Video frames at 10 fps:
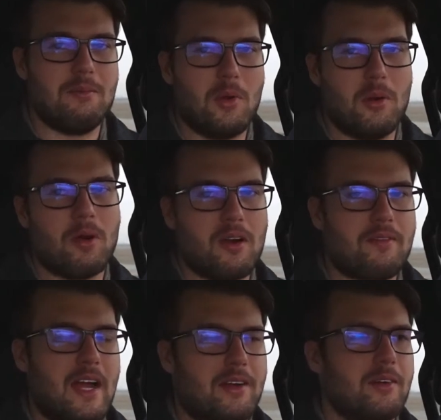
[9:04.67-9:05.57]
Mopar
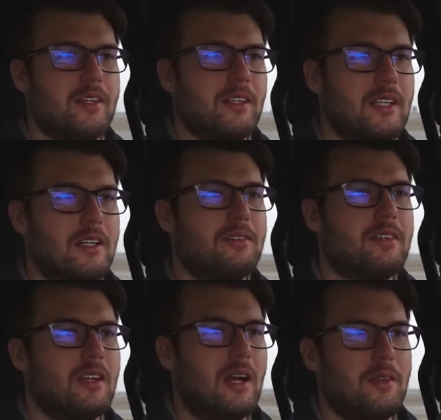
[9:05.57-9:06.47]
factory lift,
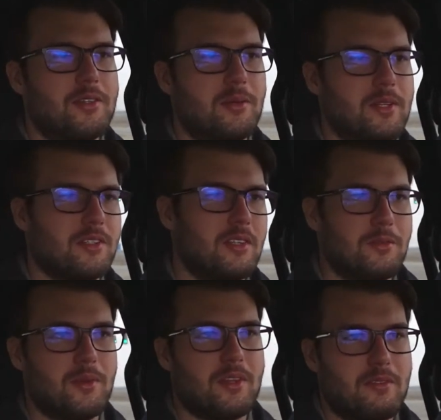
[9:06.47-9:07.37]
the 2-inch
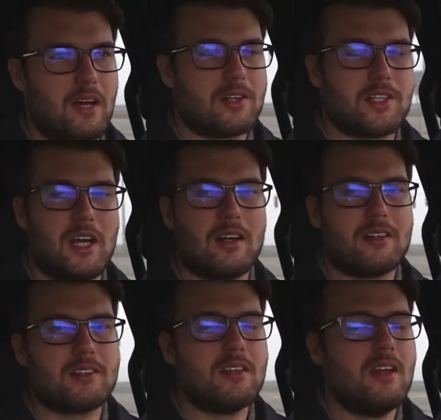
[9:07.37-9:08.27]
lift with the Fox
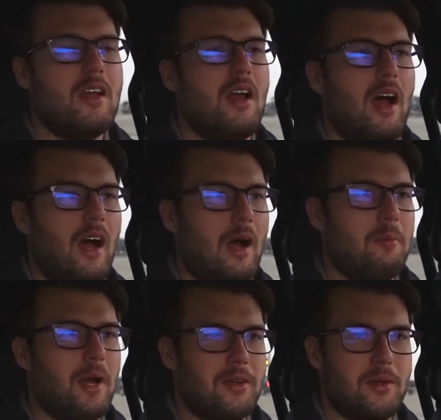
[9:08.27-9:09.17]
shocks.
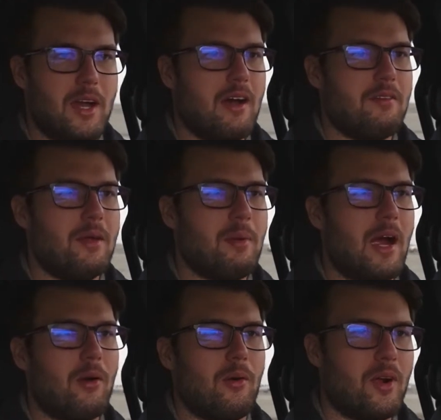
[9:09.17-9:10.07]
I do have the
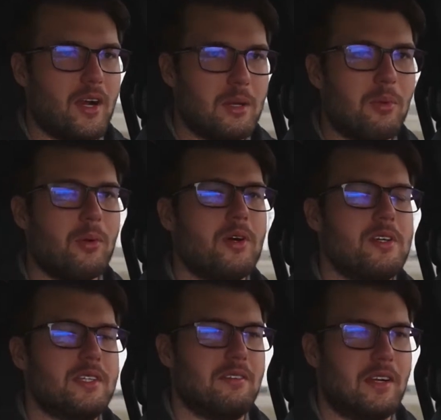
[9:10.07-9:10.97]
power running
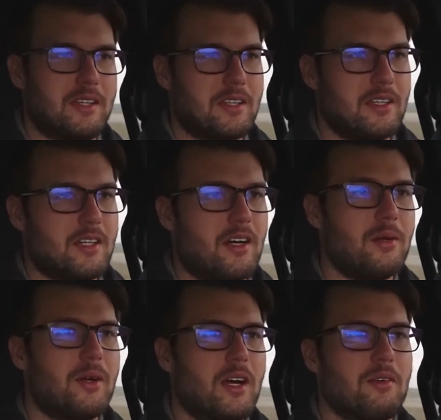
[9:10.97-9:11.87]
boards. I've got the
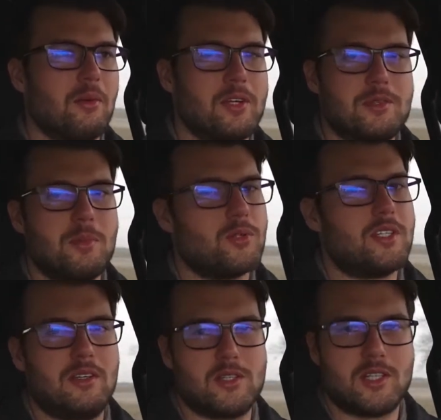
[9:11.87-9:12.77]
tonneau cover, which most
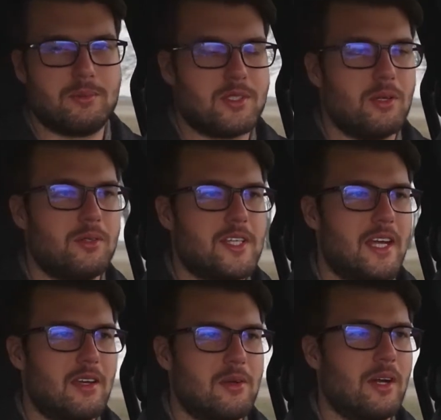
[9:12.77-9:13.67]
dealerships don't
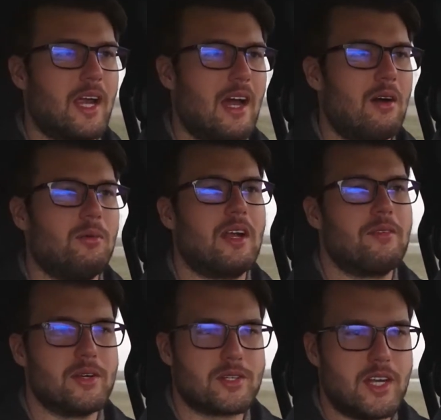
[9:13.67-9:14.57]
take into account
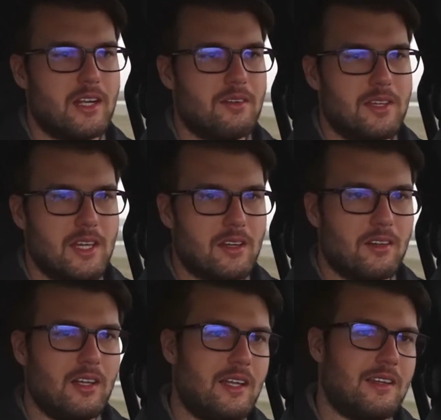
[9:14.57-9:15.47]
whenever you're trading a
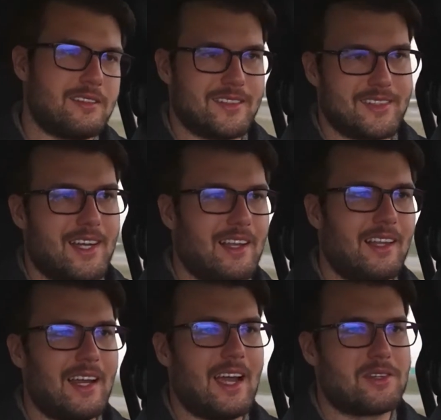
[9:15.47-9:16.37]
vehicle in. That's just kind of
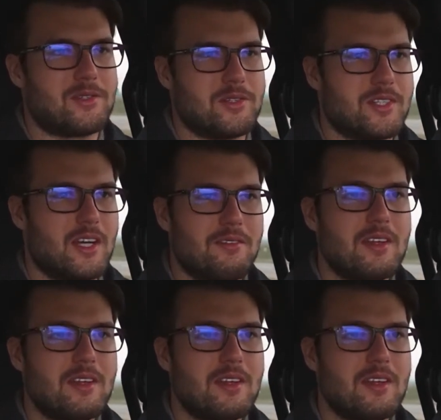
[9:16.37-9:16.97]
like extra stuff.